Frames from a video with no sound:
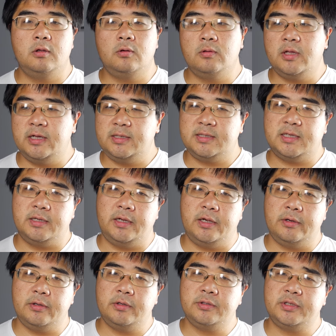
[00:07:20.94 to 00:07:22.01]
Low light
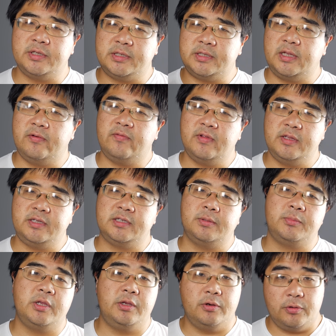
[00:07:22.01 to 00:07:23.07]
scenarios is definitely
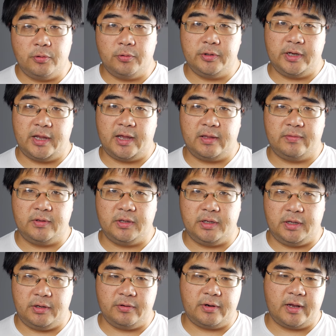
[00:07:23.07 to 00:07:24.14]
something you're going to have to
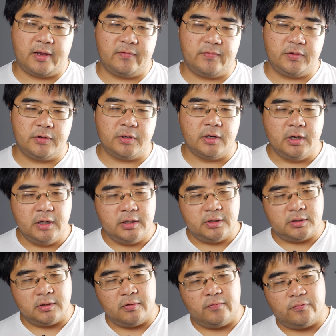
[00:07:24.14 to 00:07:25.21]
gear after.
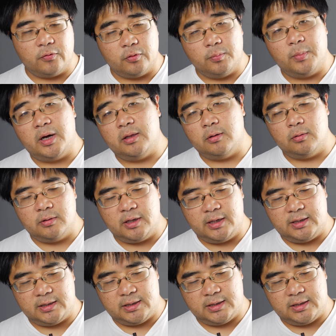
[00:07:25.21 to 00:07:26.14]
So for my low light